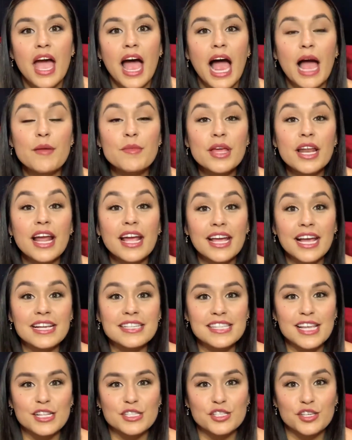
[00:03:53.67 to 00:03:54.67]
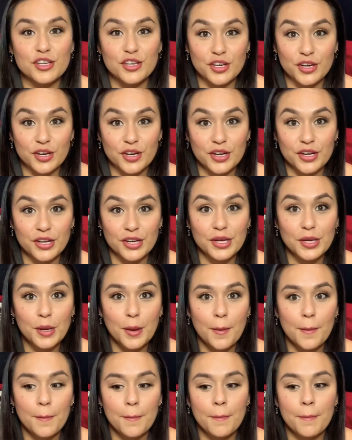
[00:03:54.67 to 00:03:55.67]
I mean, I guess that's
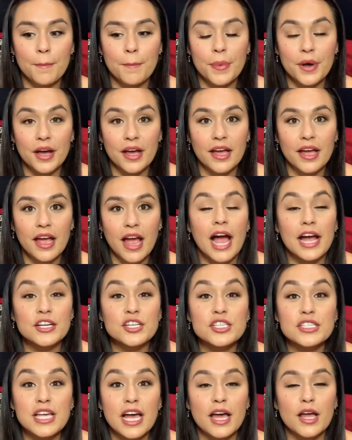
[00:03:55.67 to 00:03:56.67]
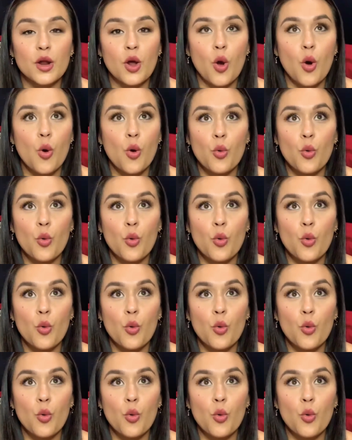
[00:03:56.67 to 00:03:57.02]
good, but I just had